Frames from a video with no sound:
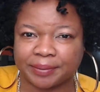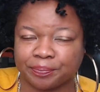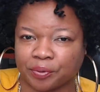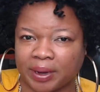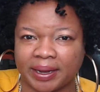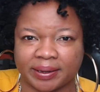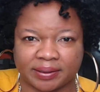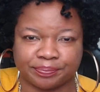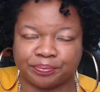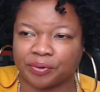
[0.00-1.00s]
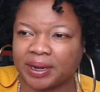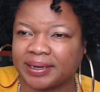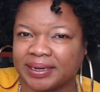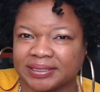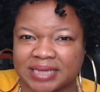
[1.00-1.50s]
Brit
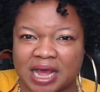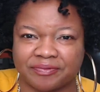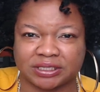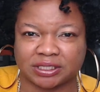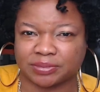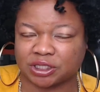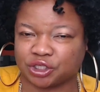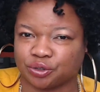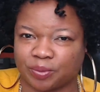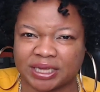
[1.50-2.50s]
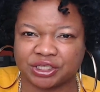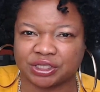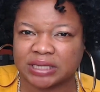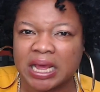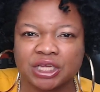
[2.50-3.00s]
Brittany is having some situation.